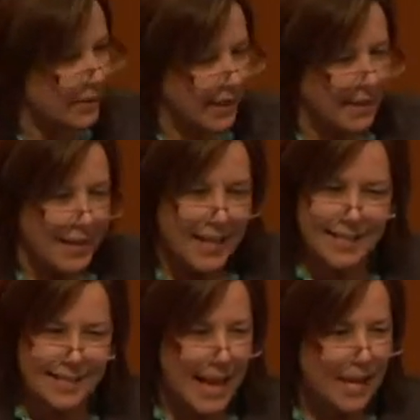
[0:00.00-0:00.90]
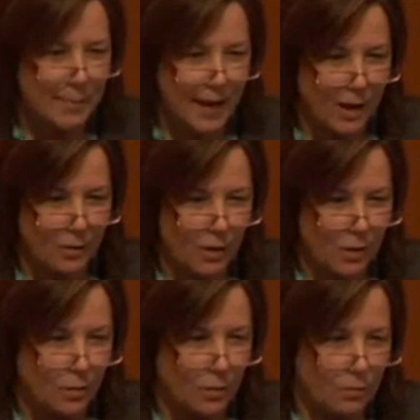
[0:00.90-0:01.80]
that it's not about,
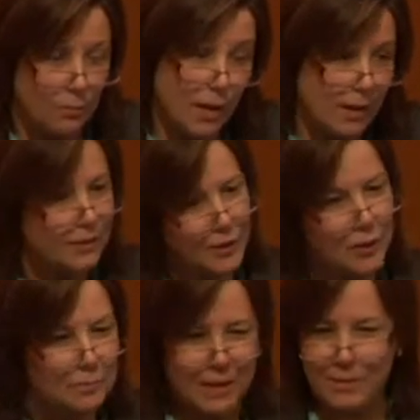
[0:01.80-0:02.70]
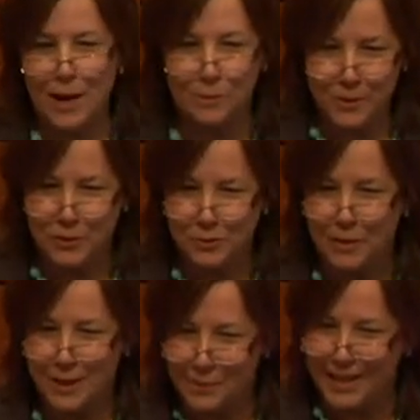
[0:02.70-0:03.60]
well, it could be about what you
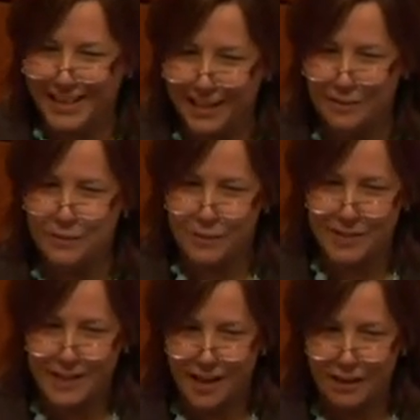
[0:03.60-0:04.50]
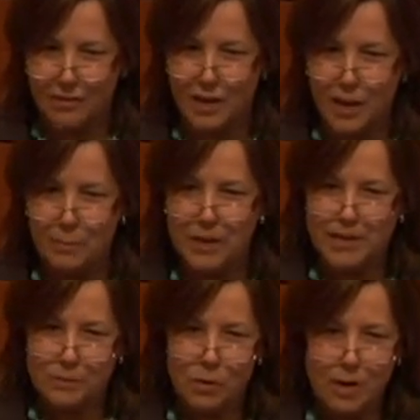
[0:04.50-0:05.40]
might want to give yourself, but
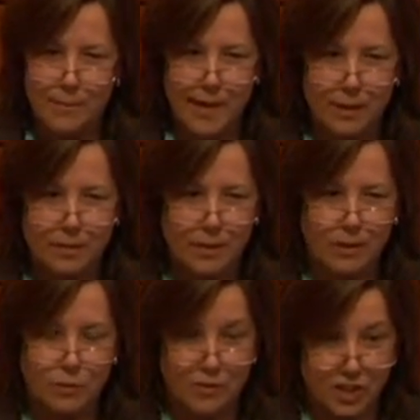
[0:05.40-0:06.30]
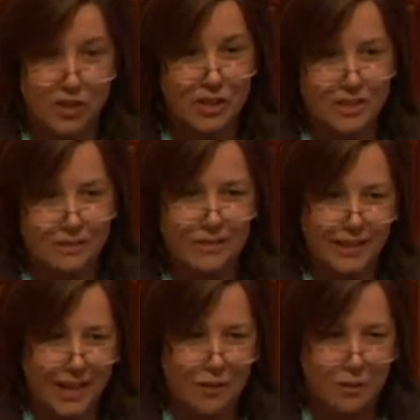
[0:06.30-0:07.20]
it's more about traditions in
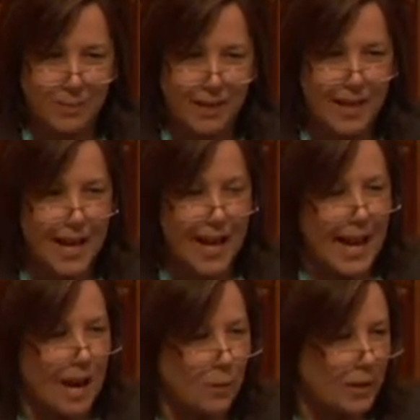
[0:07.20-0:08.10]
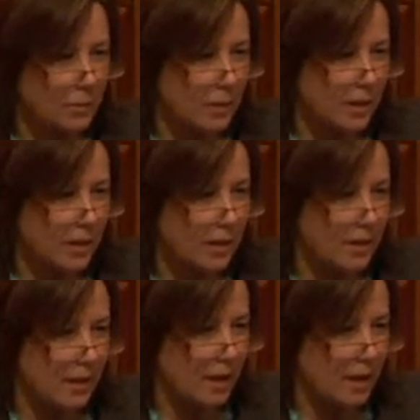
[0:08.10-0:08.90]
philanthropy. How can we